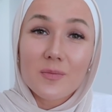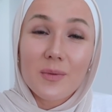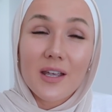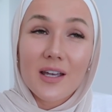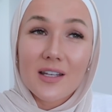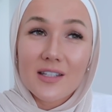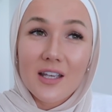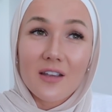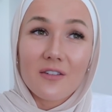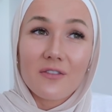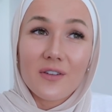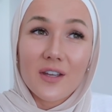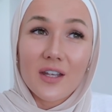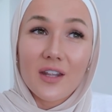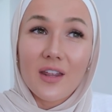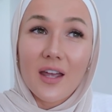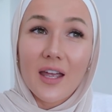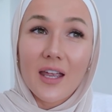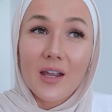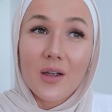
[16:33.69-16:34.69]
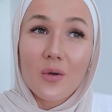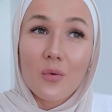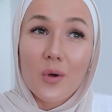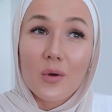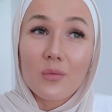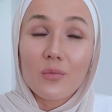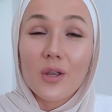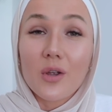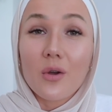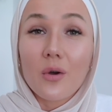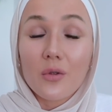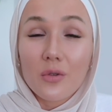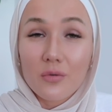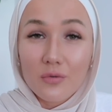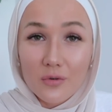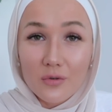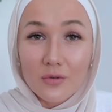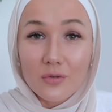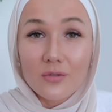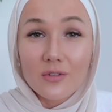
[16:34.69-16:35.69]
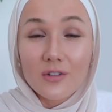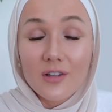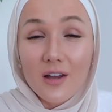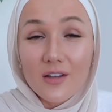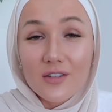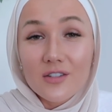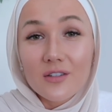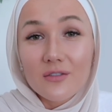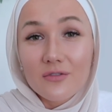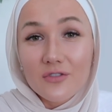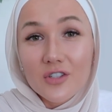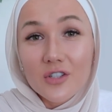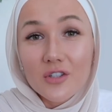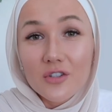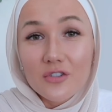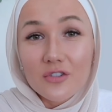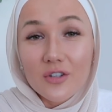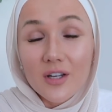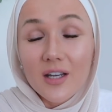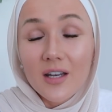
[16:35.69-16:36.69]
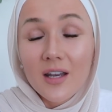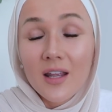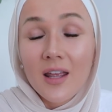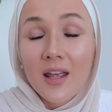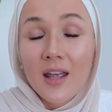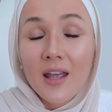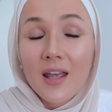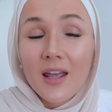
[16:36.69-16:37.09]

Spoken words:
because I feel like when we go through loss of children,